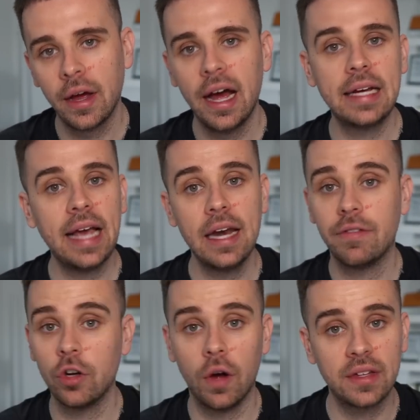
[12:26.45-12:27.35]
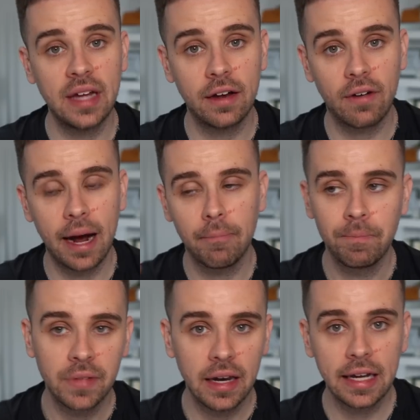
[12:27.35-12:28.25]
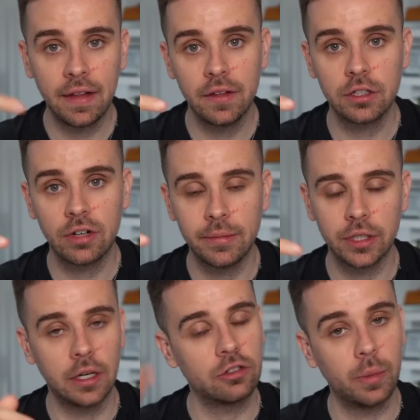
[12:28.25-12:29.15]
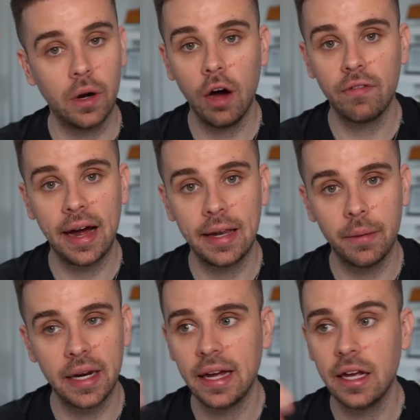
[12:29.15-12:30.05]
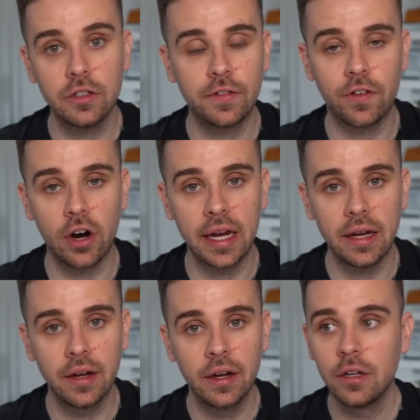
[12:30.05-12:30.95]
Again, if you're not in the Telegram, link in the description. I drop a lot of value in it. It's free.